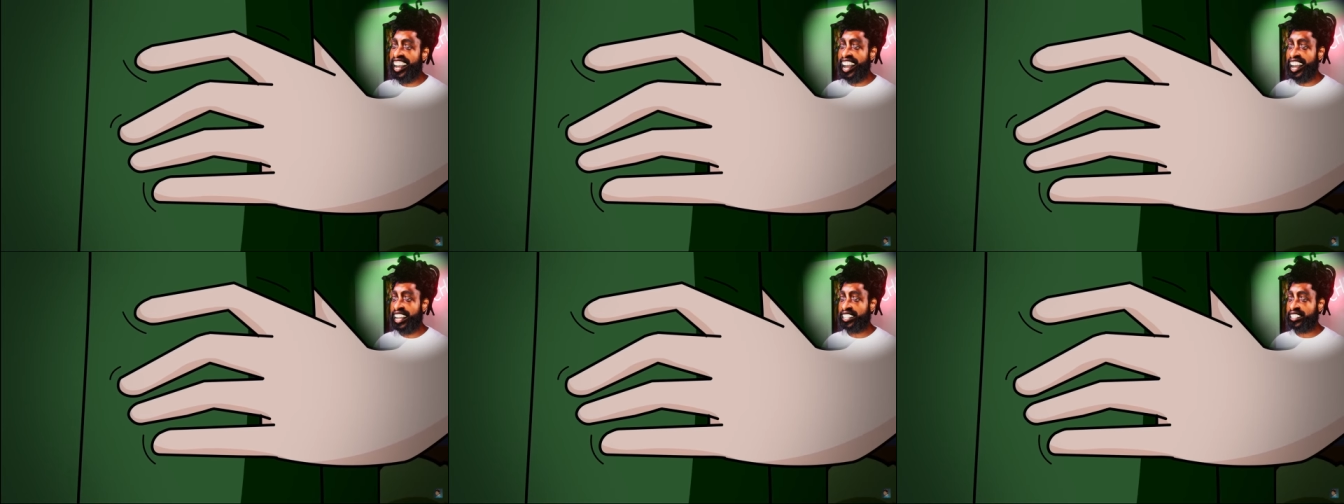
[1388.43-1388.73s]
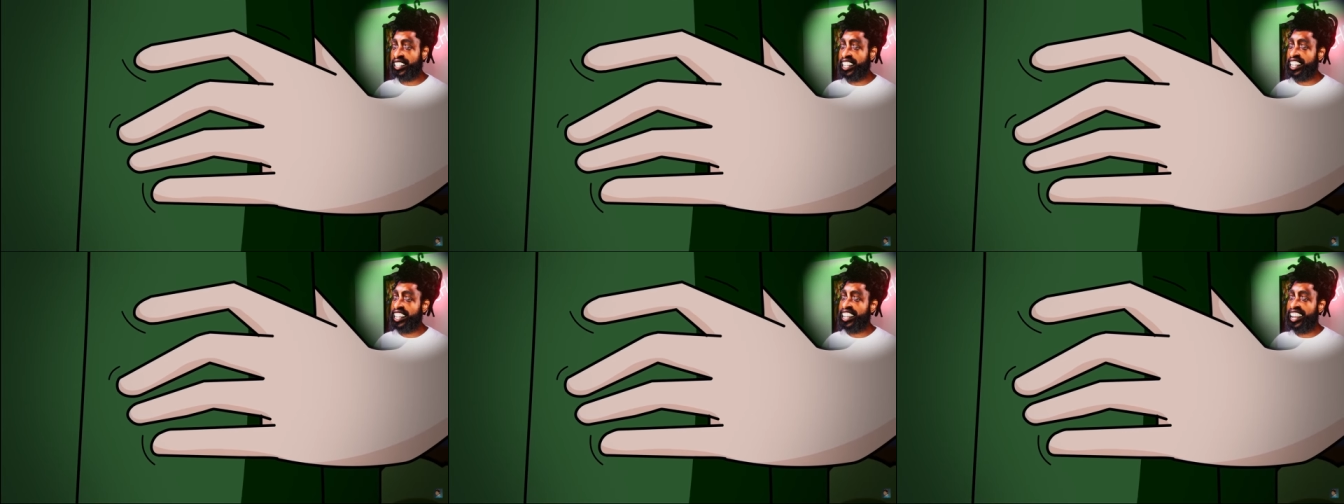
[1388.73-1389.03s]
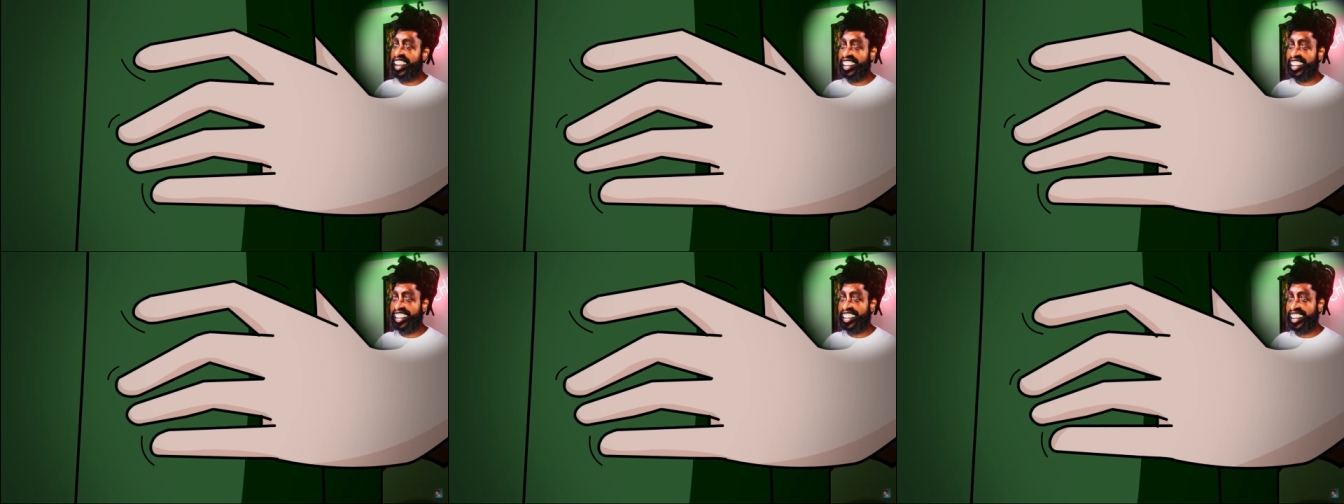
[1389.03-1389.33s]
we're going to
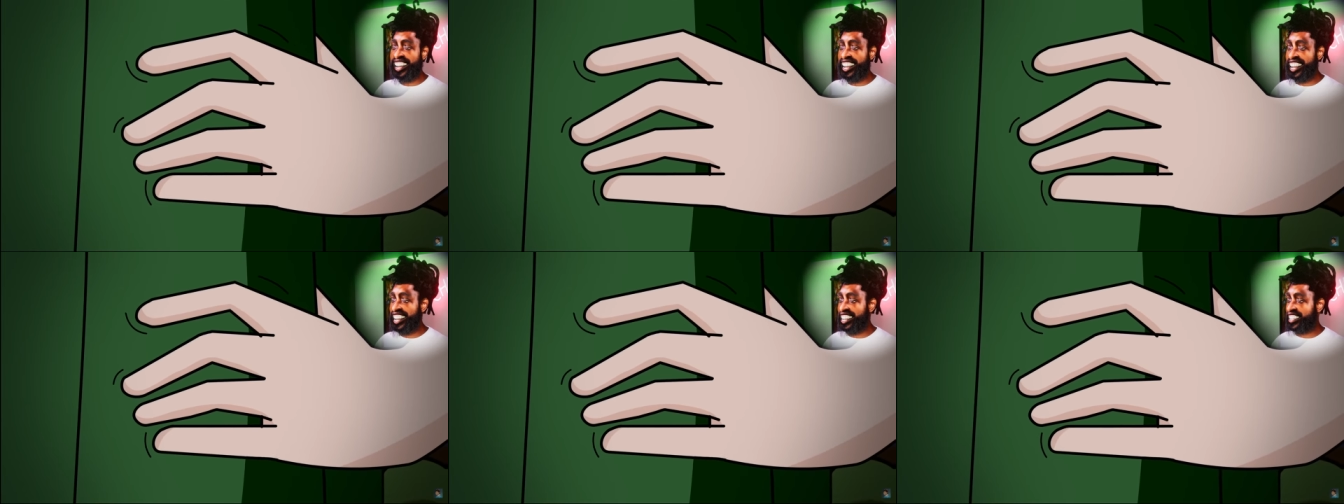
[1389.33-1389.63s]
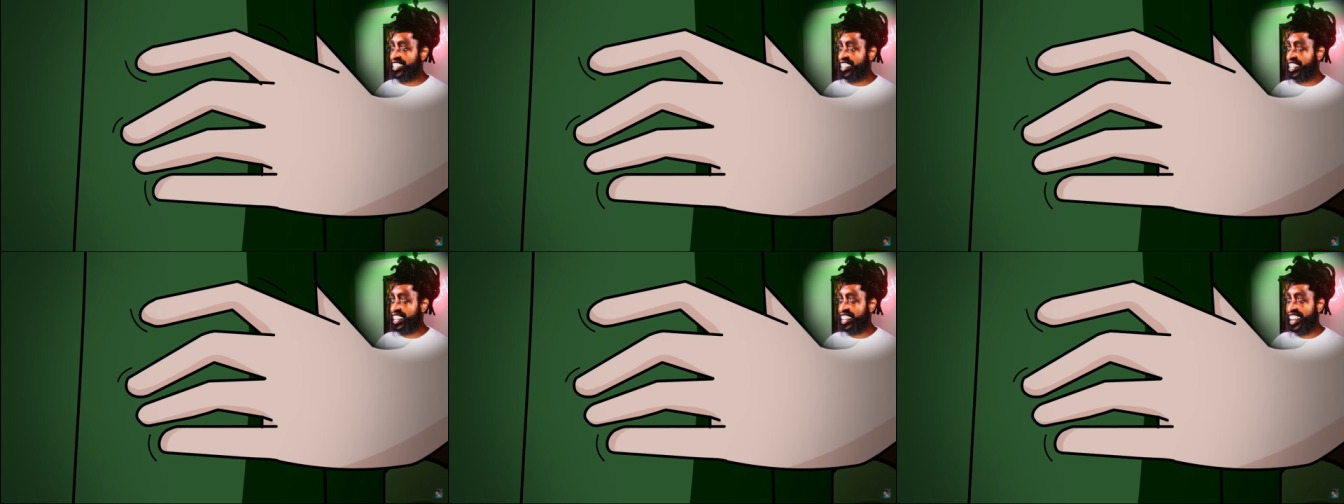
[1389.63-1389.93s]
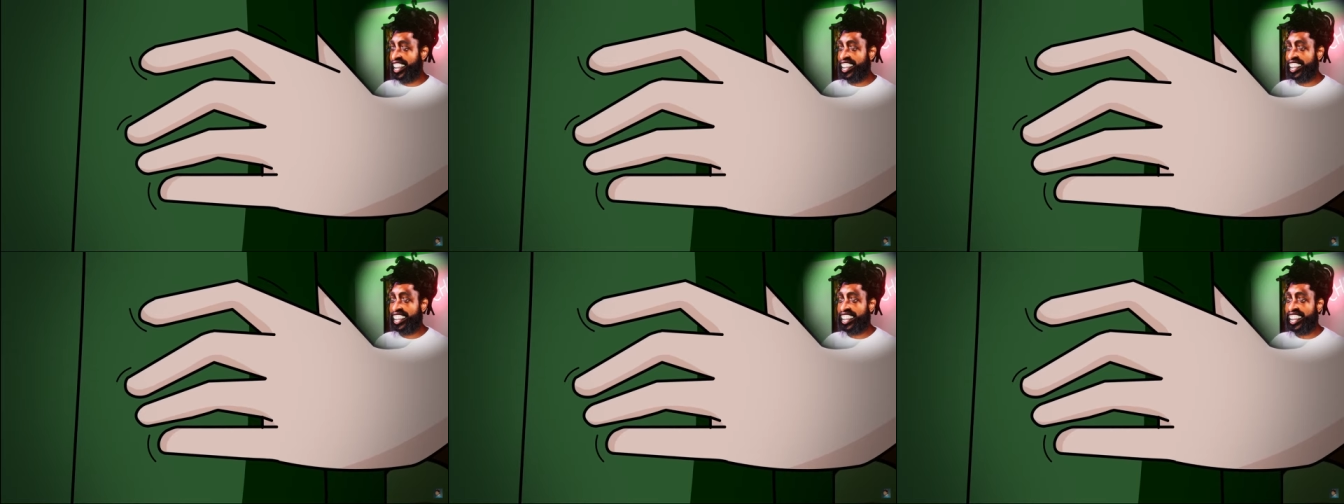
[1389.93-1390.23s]
have to knock, we're gonna
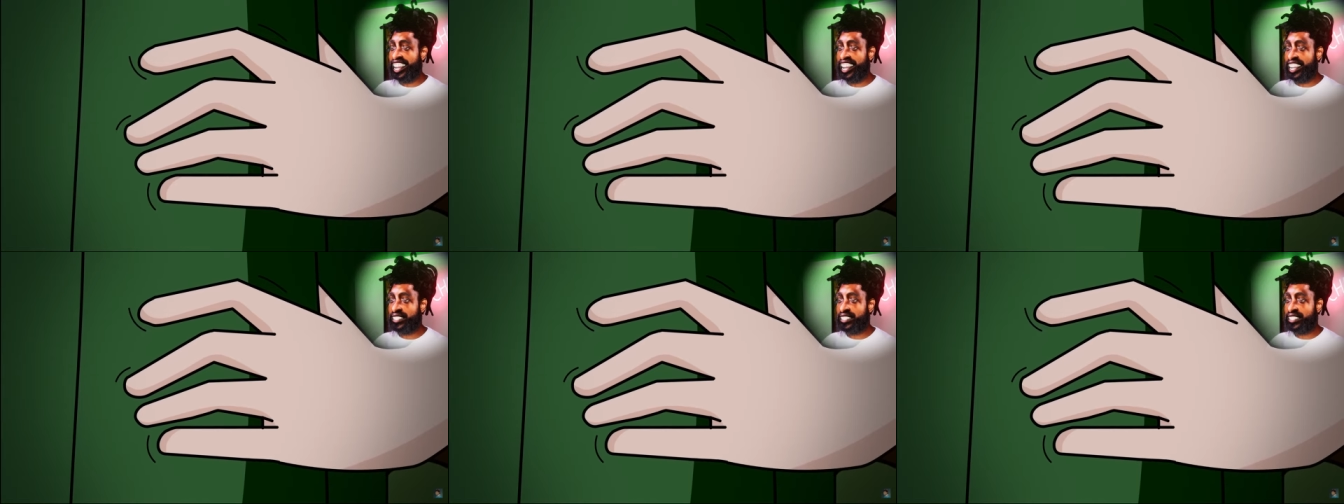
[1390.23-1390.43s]
have to knock him